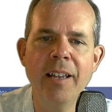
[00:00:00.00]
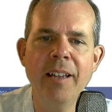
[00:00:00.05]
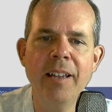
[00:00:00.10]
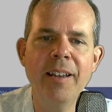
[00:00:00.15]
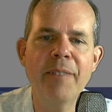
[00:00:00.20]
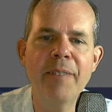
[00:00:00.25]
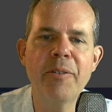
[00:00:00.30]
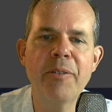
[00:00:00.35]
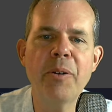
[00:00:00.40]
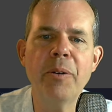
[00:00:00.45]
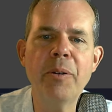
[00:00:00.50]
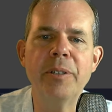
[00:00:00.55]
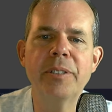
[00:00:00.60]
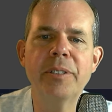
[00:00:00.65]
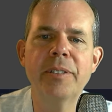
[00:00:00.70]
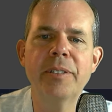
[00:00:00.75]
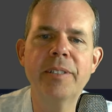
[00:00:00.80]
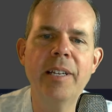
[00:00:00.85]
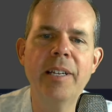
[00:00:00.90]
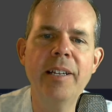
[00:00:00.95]
of
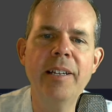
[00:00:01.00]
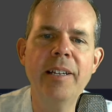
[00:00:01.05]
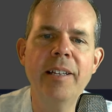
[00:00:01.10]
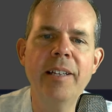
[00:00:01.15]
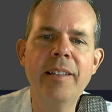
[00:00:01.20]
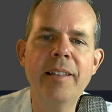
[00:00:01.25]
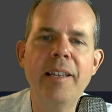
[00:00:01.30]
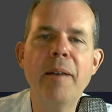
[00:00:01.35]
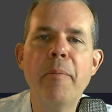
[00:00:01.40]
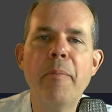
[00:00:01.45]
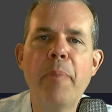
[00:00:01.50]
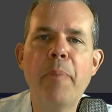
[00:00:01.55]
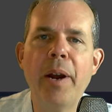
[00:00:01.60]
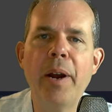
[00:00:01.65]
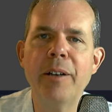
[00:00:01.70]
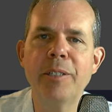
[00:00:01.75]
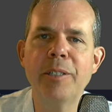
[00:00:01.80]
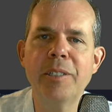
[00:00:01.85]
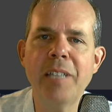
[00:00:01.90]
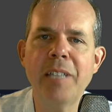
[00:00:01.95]
course, the
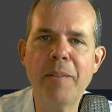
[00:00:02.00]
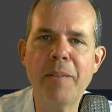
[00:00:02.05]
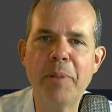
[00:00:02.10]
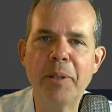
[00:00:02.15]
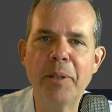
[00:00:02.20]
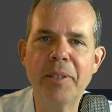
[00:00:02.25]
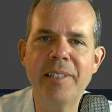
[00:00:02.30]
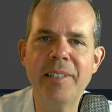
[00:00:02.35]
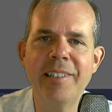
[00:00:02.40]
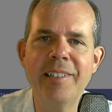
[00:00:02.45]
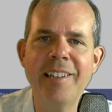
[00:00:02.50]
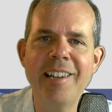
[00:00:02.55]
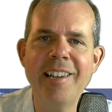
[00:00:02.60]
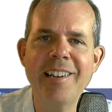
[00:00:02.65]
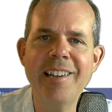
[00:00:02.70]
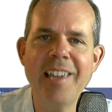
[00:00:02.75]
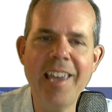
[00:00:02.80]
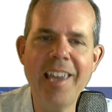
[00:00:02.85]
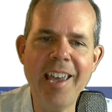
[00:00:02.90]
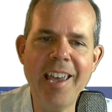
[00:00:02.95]
Empire State Building
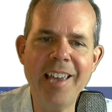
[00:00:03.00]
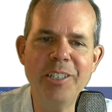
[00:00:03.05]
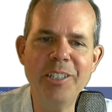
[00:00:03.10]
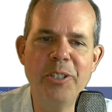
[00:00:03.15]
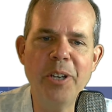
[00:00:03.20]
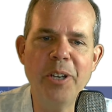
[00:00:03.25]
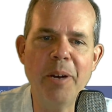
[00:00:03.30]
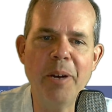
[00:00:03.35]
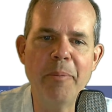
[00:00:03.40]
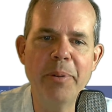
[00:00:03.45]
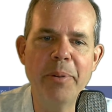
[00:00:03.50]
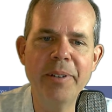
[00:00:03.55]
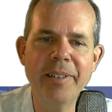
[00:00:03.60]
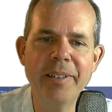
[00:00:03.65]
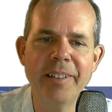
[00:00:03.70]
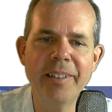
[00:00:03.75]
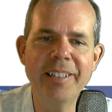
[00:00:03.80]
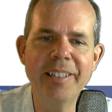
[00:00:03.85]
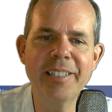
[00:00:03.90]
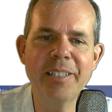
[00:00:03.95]
can't jump.
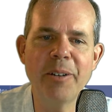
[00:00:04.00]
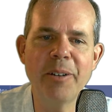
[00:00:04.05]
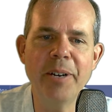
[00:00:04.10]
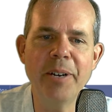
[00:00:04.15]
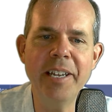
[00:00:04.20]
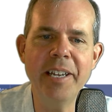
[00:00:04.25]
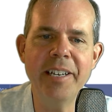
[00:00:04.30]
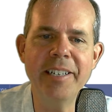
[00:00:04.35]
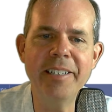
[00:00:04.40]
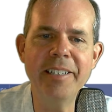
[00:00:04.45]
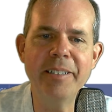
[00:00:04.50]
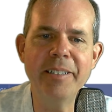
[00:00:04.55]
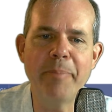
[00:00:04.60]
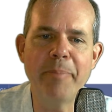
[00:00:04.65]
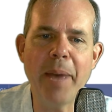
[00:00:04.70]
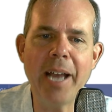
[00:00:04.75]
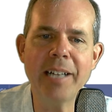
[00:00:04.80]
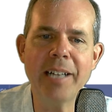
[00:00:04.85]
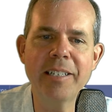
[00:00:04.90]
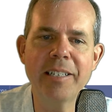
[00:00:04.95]
Let's go ahead and
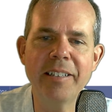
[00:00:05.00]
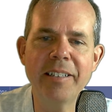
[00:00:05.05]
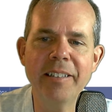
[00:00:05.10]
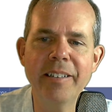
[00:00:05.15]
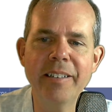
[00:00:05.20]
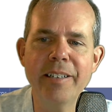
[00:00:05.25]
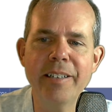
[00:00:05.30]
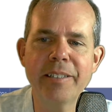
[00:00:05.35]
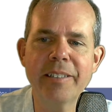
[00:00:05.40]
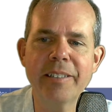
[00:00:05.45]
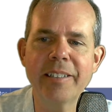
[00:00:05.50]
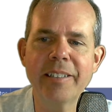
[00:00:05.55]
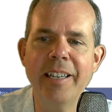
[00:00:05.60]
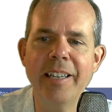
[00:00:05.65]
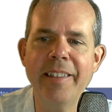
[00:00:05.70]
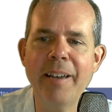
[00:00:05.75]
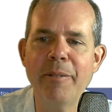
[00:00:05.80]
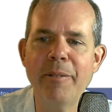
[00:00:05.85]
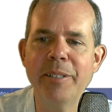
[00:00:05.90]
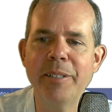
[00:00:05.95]
back to the list.
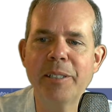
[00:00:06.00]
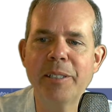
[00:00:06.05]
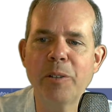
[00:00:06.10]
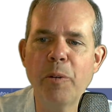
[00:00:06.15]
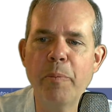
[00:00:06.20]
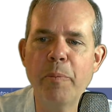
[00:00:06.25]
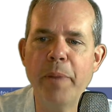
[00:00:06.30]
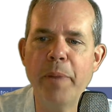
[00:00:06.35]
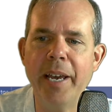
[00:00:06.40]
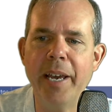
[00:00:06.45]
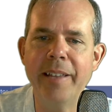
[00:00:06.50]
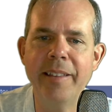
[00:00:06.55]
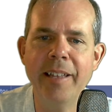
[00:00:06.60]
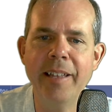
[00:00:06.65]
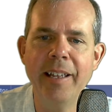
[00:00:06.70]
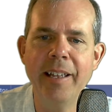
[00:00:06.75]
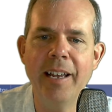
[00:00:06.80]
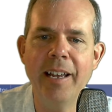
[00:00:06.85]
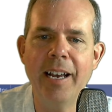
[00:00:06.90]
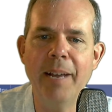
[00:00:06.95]
And that one's so bad,
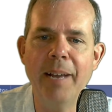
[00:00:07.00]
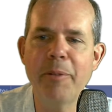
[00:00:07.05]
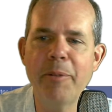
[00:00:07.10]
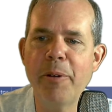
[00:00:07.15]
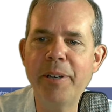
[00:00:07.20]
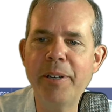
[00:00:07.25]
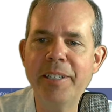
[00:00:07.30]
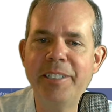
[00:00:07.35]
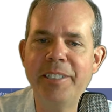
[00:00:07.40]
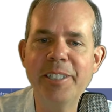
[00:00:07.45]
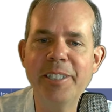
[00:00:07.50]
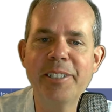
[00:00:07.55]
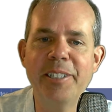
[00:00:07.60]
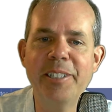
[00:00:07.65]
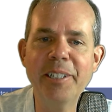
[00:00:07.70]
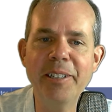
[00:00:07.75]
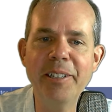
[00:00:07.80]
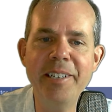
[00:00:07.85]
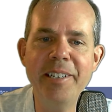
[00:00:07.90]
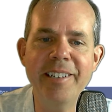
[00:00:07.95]
I'm going to just
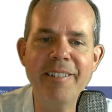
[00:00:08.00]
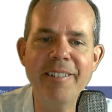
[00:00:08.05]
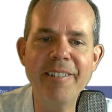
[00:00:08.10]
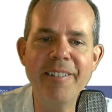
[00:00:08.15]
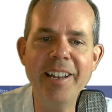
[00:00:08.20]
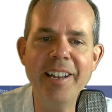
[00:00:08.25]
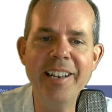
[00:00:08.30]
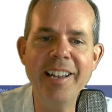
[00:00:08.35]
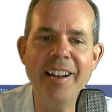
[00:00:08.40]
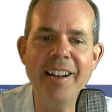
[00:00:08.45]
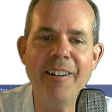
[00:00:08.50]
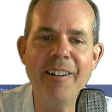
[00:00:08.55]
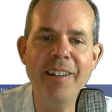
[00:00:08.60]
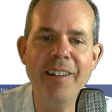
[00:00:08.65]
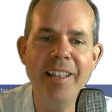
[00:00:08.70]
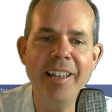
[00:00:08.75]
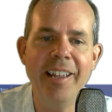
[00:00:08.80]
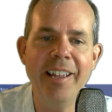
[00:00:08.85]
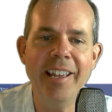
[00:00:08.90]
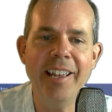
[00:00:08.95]
delete it right now.
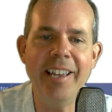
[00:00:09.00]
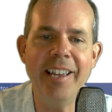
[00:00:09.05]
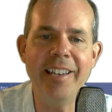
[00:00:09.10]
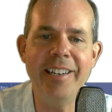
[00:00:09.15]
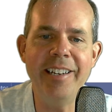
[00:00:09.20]
And